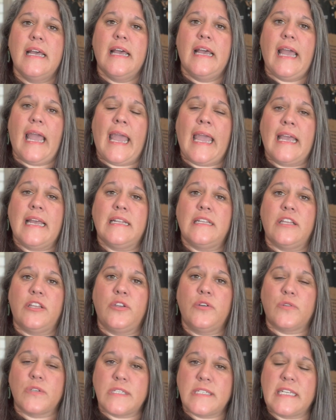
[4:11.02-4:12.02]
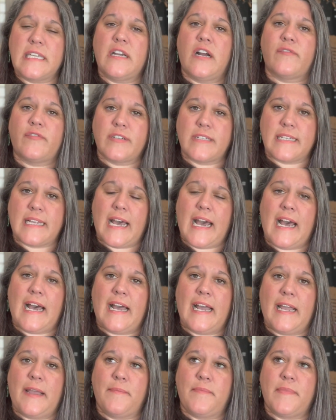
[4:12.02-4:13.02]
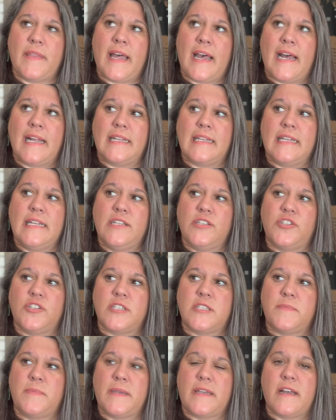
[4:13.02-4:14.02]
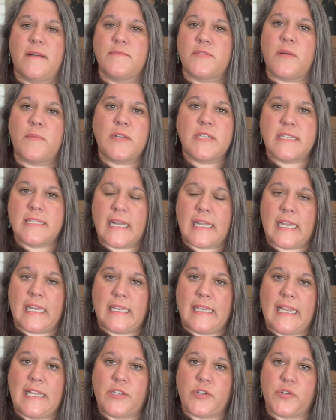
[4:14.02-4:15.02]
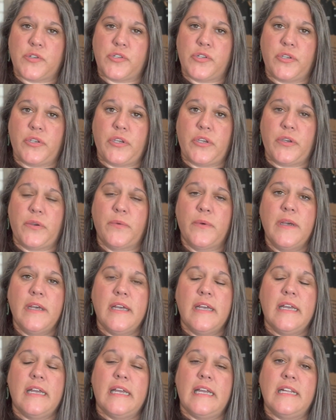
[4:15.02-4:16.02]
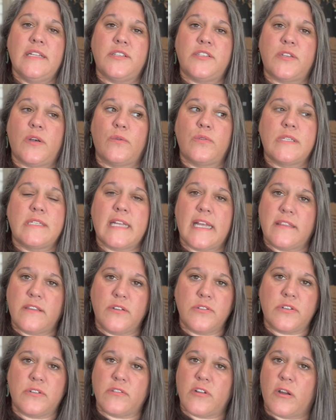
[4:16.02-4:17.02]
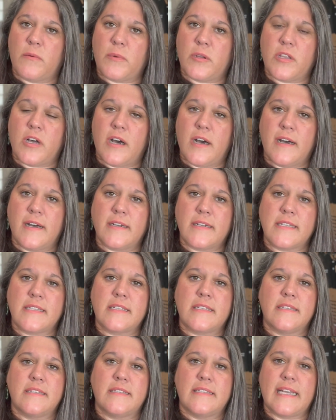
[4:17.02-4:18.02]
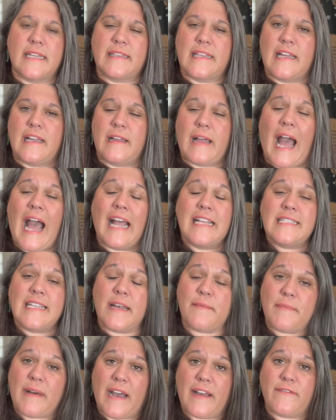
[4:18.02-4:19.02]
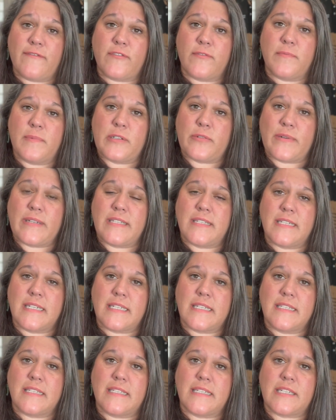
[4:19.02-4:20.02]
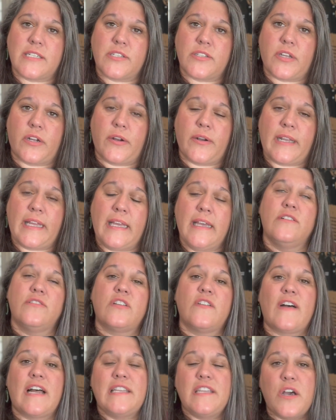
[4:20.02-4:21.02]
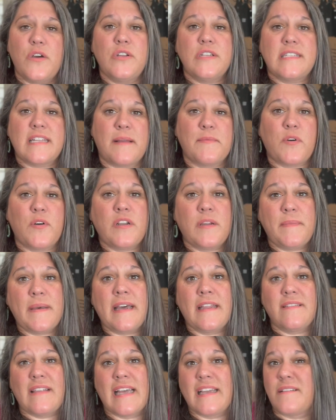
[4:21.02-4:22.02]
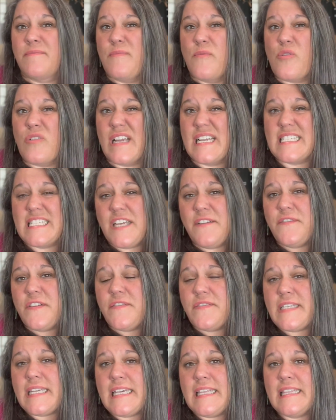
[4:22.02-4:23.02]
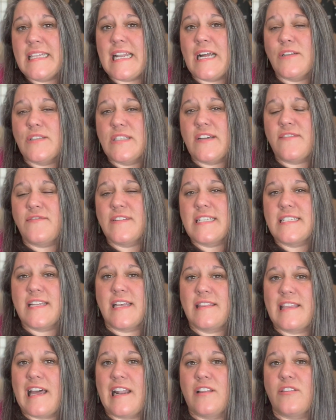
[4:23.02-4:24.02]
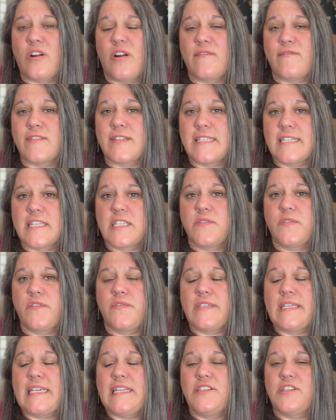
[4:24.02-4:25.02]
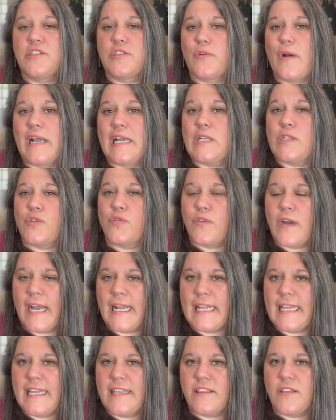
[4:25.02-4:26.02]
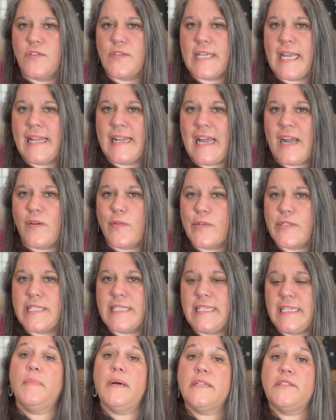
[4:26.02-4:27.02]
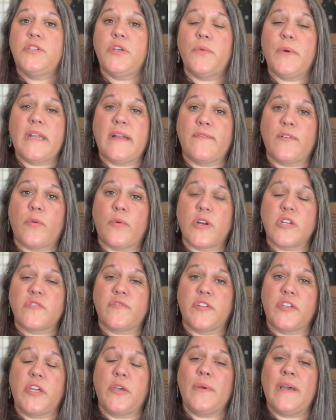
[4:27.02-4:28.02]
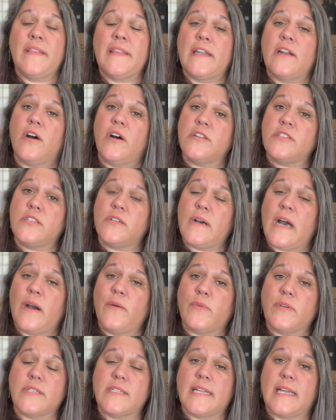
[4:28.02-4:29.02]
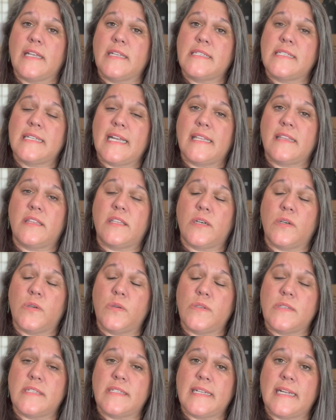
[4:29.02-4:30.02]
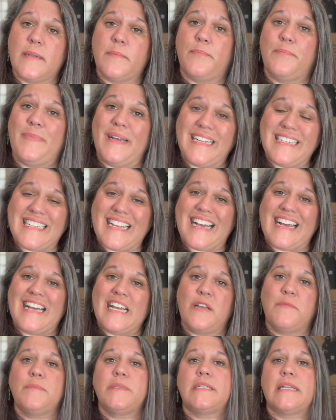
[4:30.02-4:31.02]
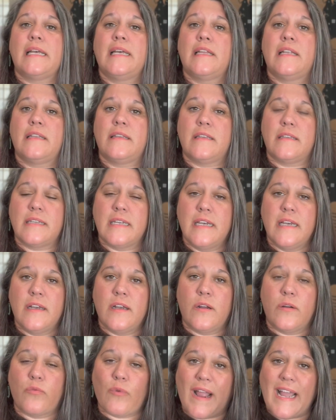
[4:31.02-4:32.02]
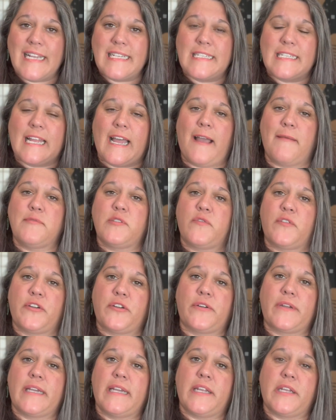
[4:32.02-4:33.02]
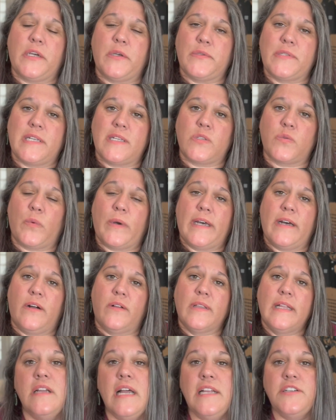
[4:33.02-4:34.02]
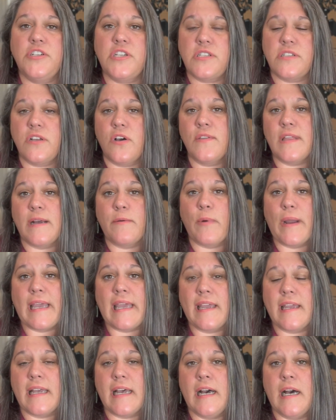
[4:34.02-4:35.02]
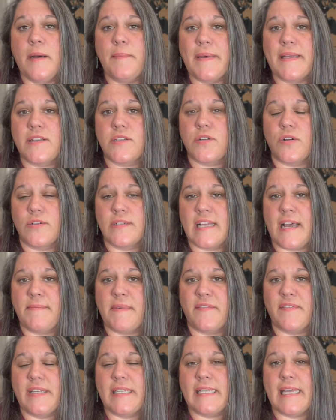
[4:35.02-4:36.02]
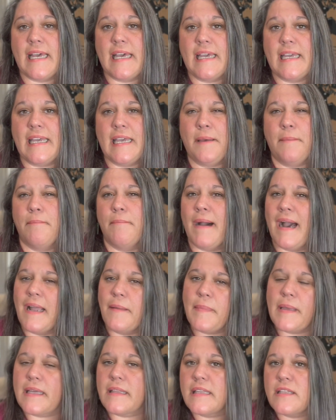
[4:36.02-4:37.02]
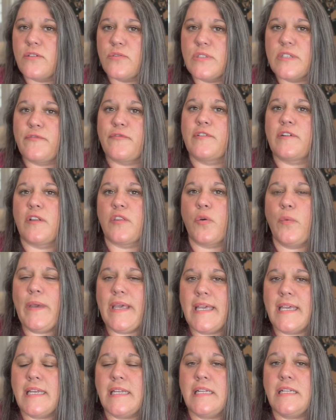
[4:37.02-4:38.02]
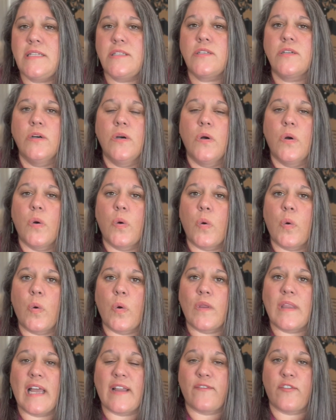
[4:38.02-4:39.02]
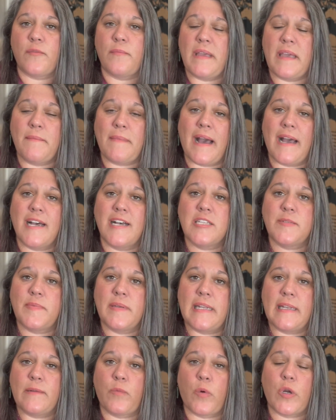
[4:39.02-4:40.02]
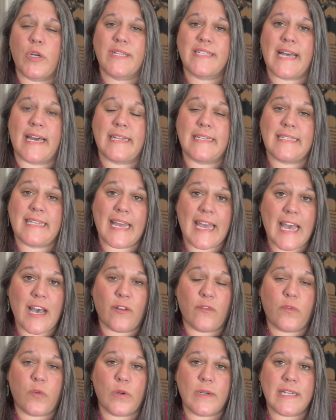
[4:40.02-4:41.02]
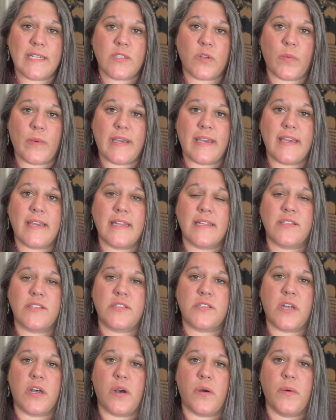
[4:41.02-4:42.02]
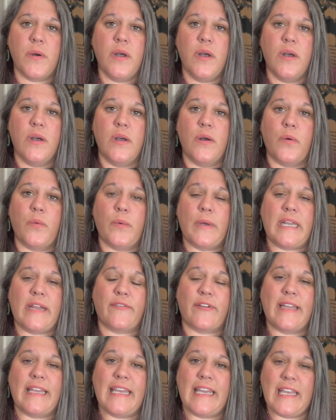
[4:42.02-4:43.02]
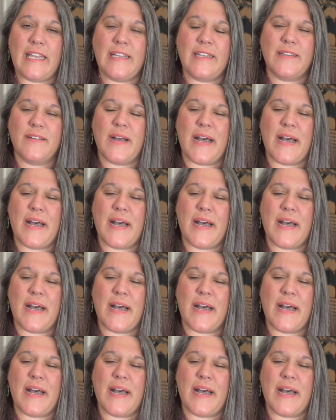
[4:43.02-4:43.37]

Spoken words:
and you'll see over time that it just becomes almost second nature to you. And so set those alarm clocks, I set mine for between 6 and 6:30. So if I notice that I'm going to bed more like 10:15, then I'll definitely set that alarm for 6:15 just so I can try to get those 8 hours in. But do whatever works for you. And then also I will say set bedtimes and rise times for your kiddos as well. And just know that waking up at a certain time every day, it might be a little different on the weekends, or like for me, my husband works out of town 4 days a week. And so whenever he